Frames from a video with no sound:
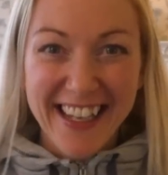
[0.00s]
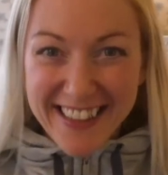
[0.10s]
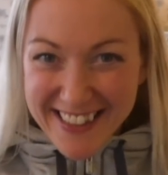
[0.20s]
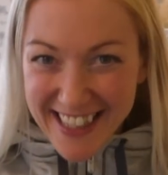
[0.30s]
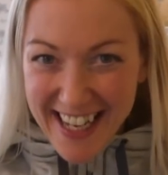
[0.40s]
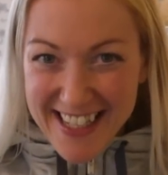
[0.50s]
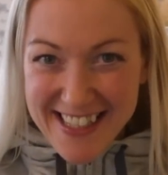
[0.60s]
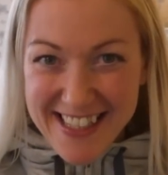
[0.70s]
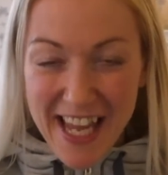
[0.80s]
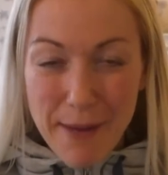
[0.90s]

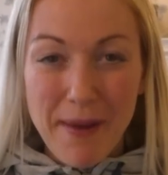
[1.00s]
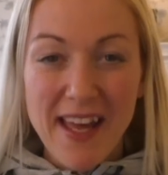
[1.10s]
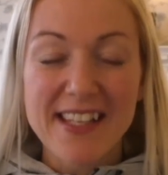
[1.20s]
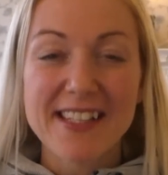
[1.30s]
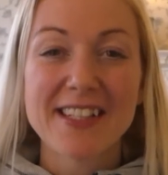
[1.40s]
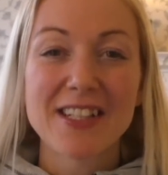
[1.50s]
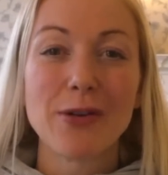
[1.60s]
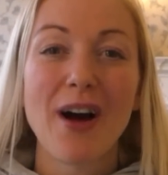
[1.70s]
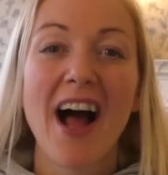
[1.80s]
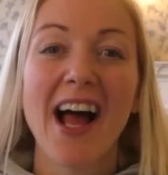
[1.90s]
Today's tip is
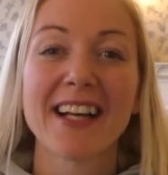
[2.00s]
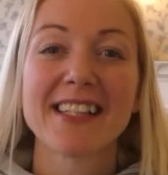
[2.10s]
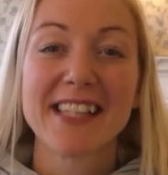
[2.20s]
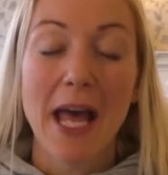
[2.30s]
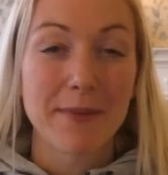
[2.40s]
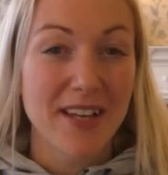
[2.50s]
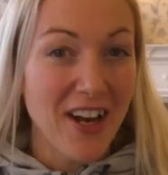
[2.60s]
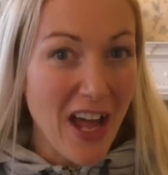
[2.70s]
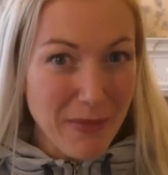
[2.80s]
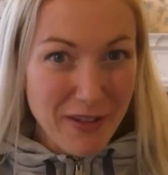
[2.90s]
to accept, and
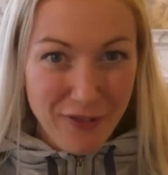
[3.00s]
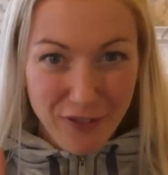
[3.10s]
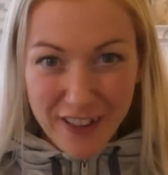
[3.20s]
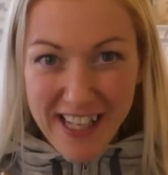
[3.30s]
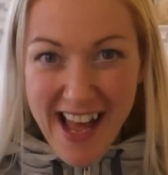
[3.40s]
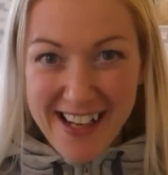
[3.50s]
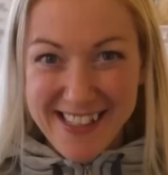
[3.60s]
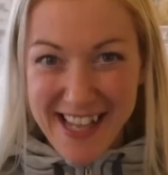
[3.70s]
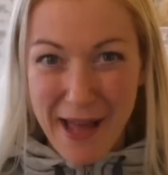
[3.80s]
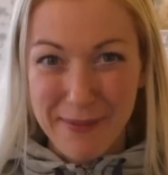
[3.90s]
I mean fully
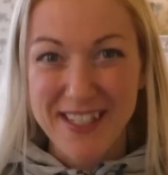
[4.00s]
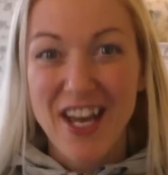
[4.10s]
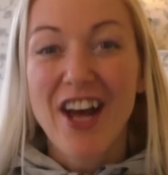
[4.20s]
accept,